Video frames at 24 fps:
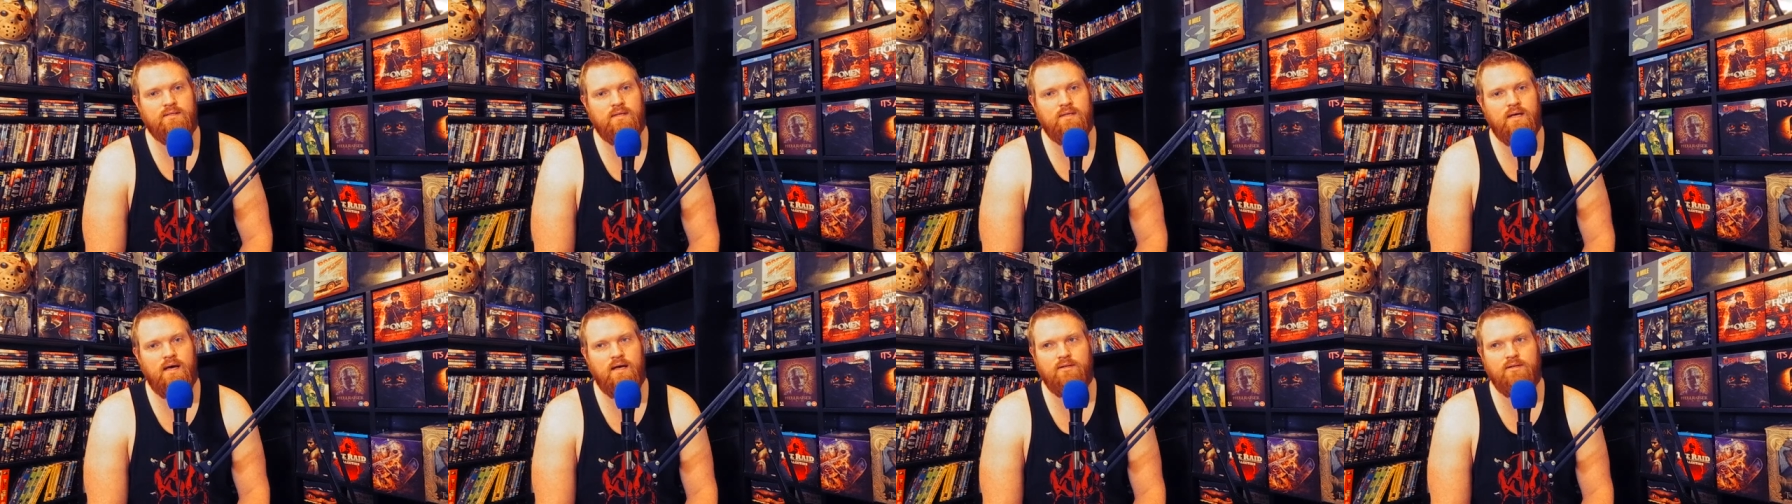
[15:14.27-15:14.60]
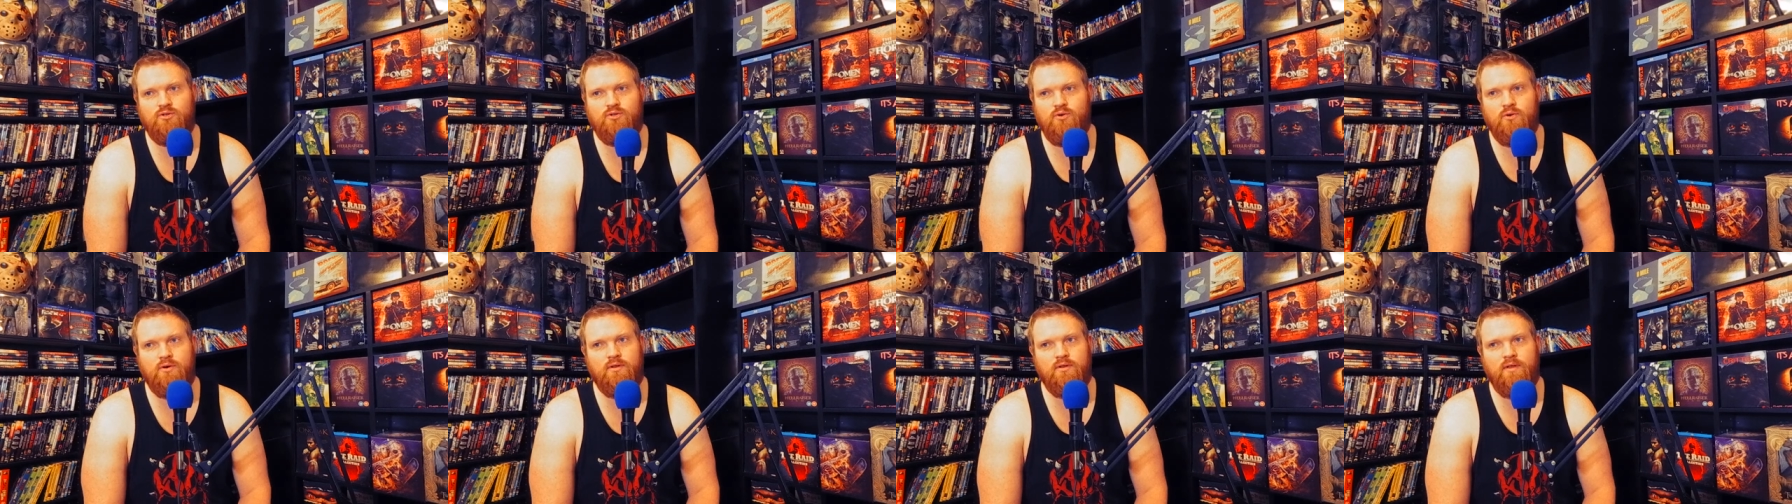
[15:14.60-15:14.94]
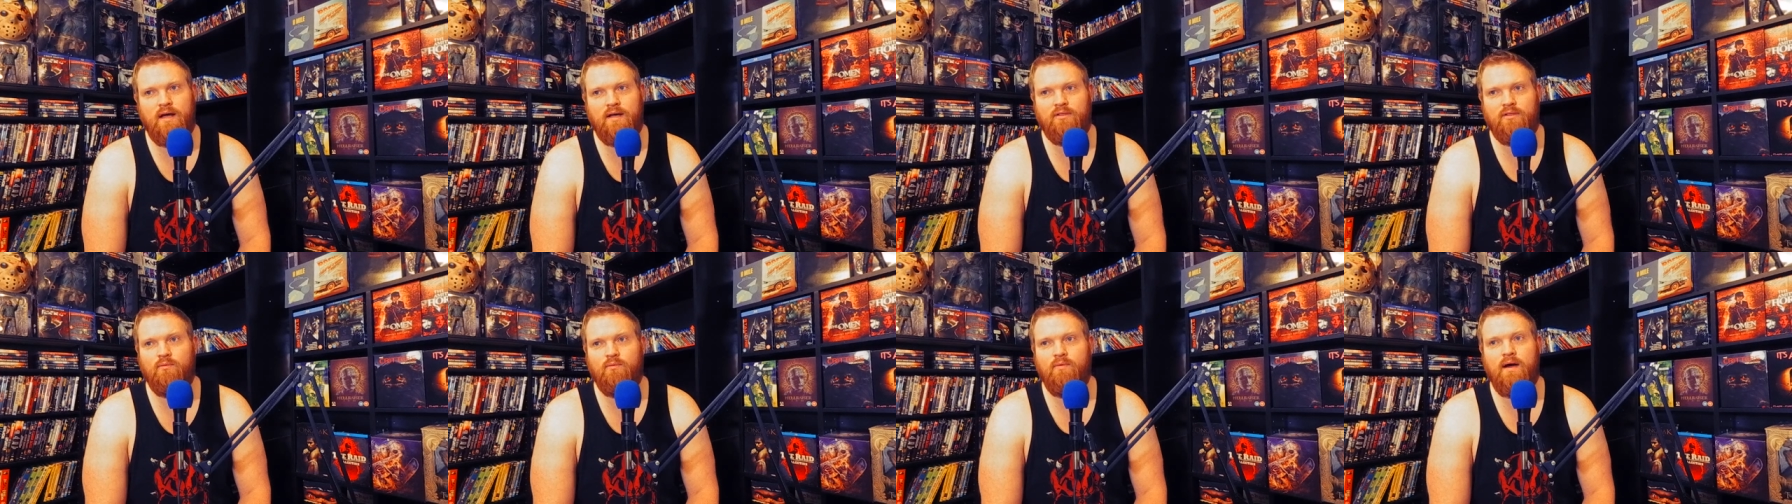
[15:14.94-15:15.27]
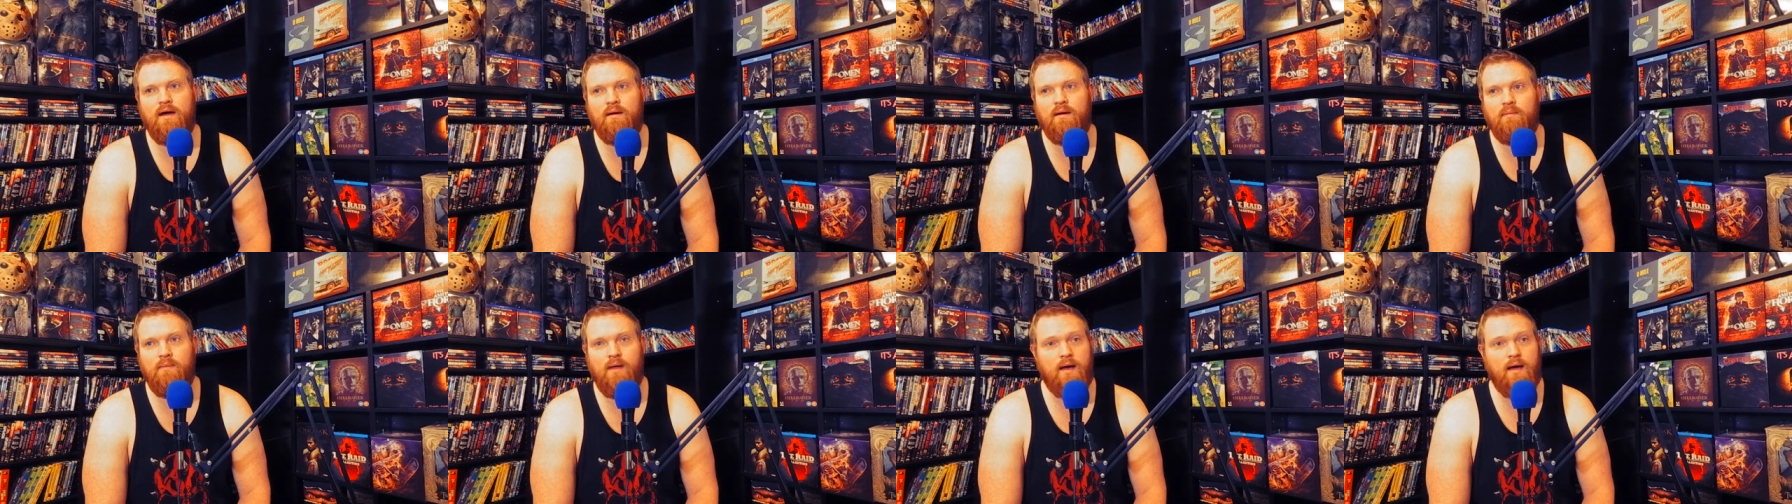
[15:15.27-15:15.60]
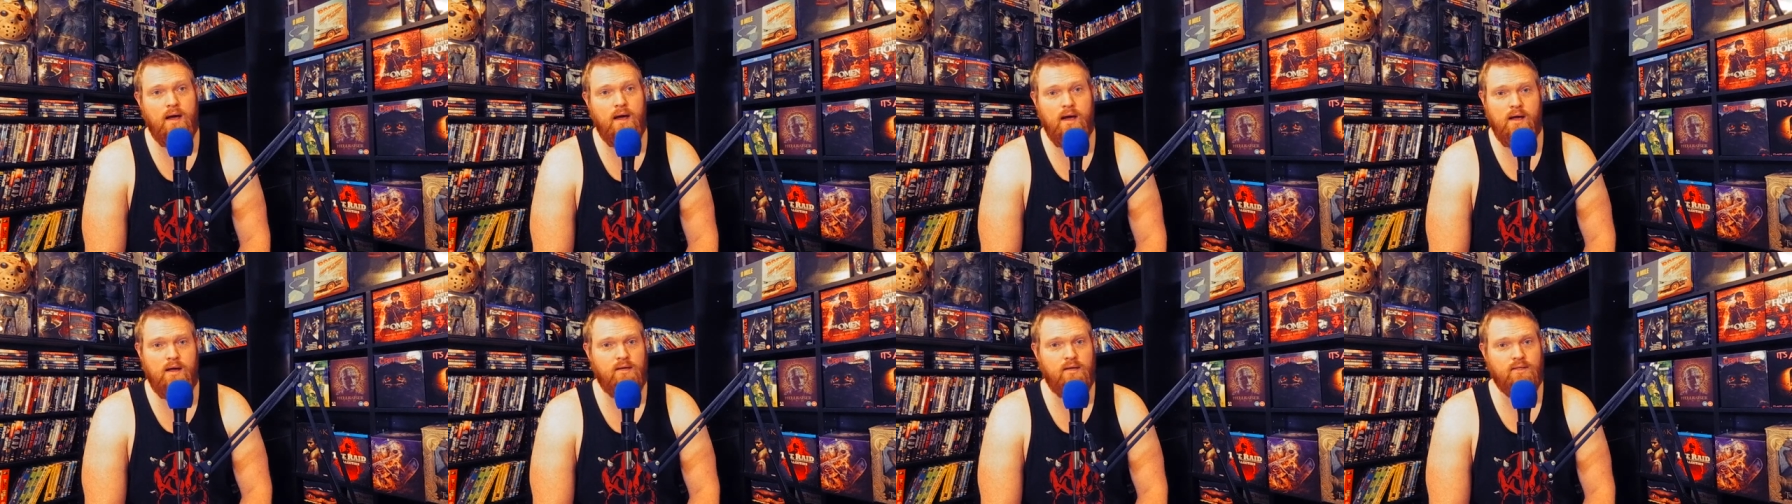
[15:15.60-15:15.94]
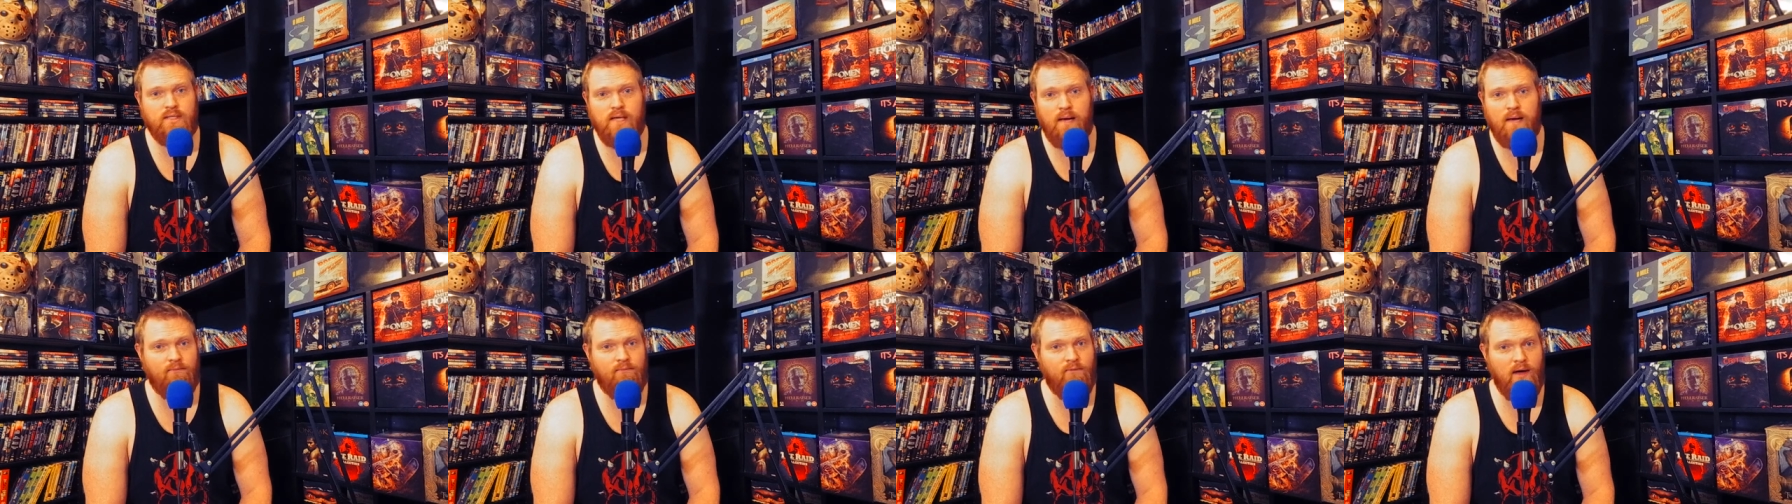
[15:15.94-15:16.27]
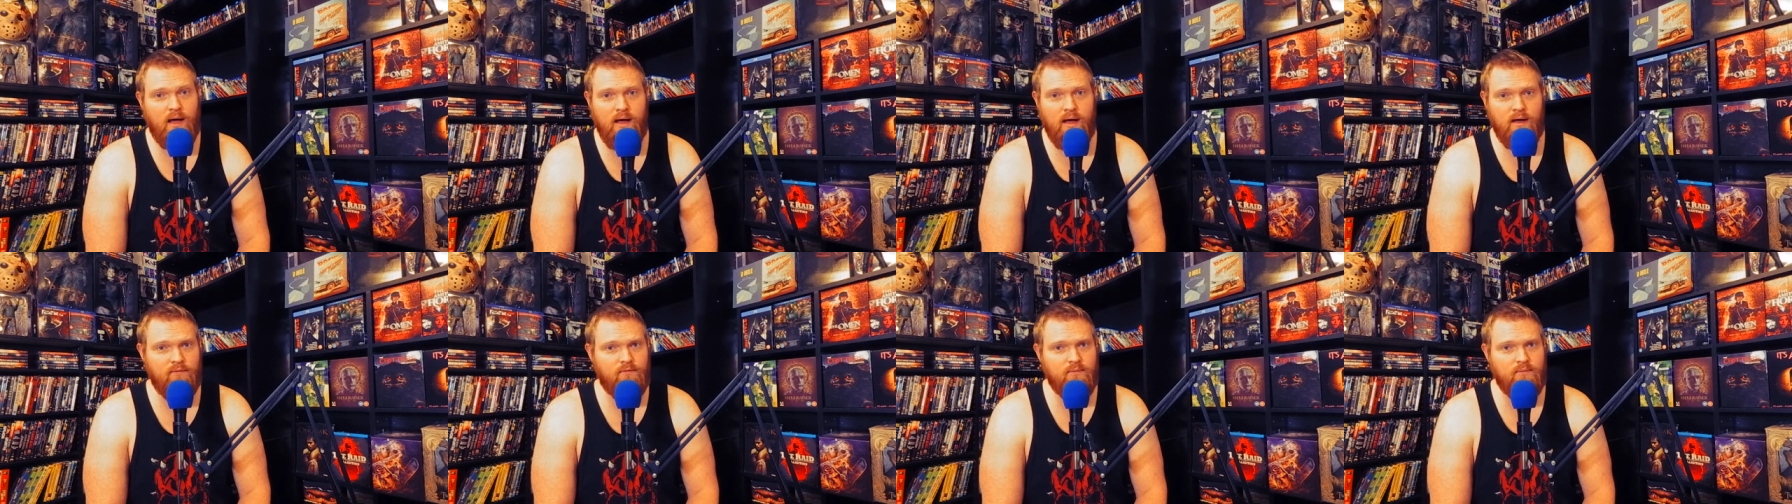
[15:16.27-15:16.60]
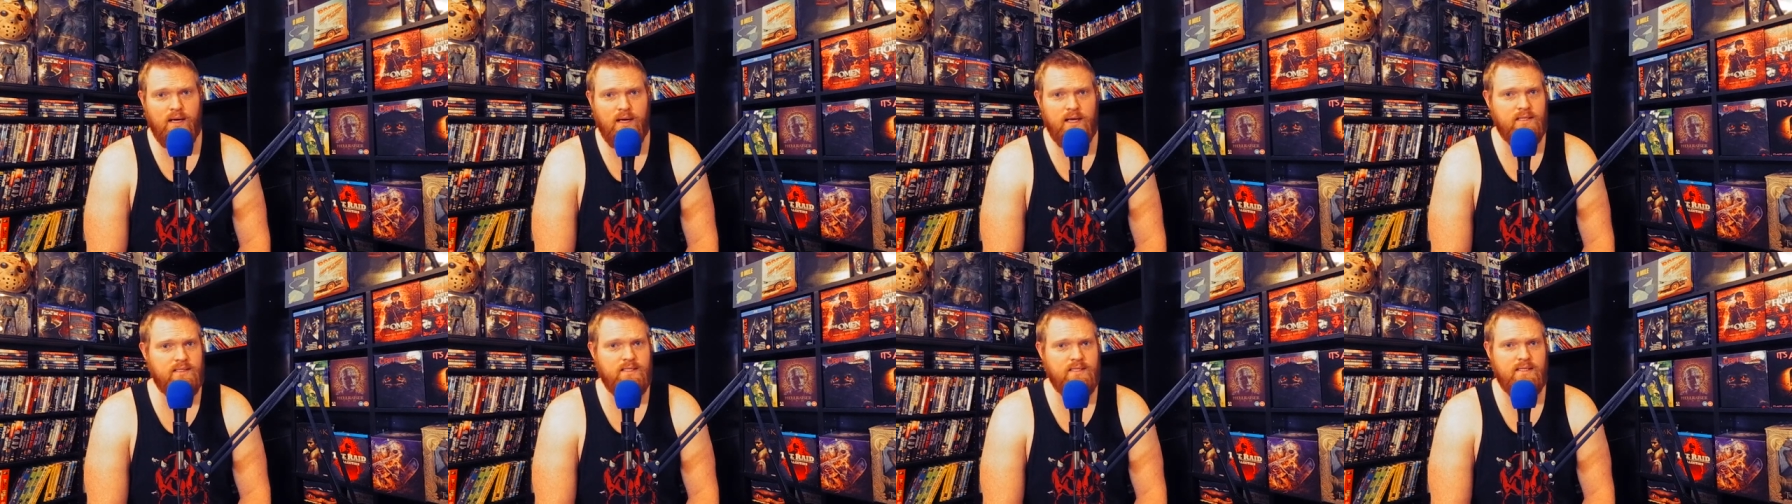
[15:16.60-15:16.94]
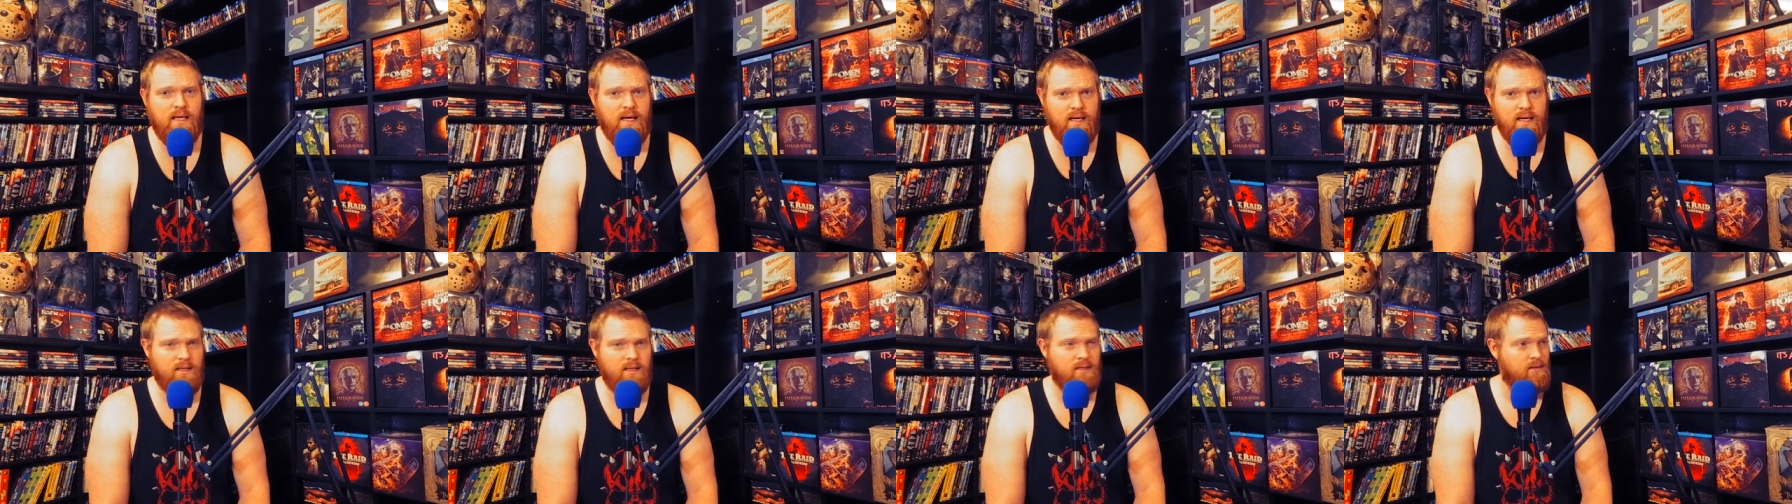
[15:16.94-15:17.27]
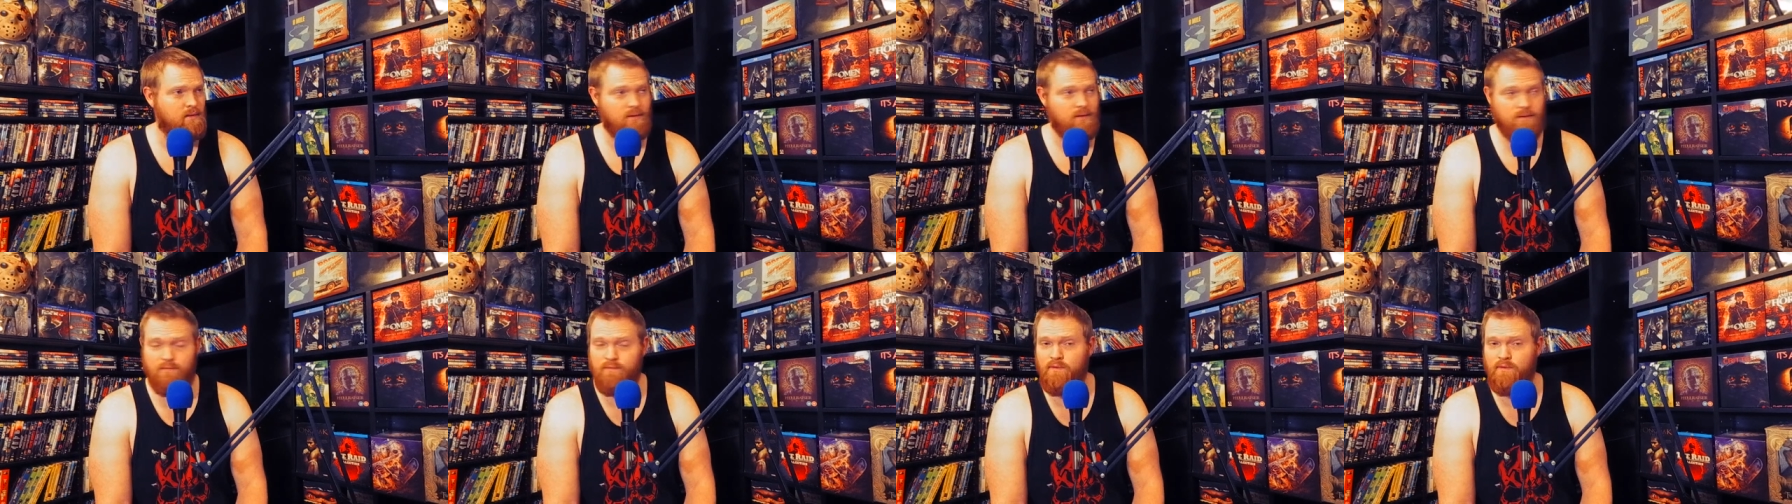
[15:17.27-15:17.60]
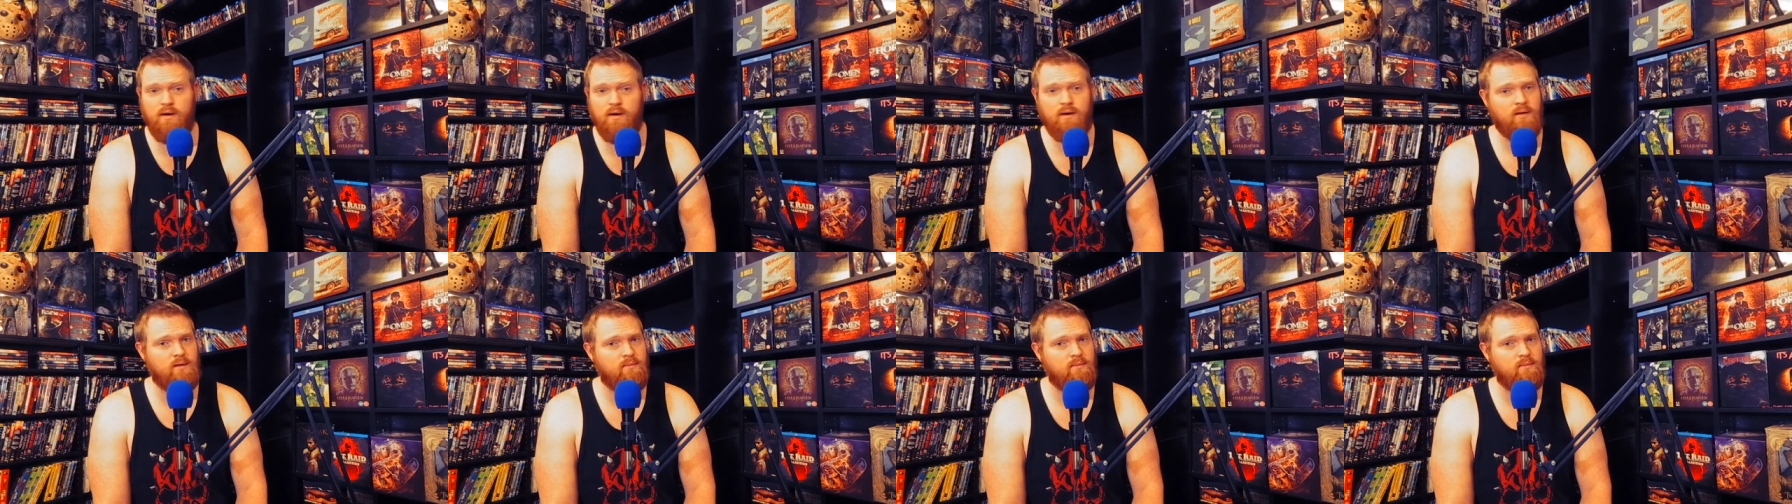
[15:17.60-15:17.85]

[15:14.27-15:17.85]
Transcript: I enjoy like the random, like, hey, top 5 from 1980. Like, fuck it.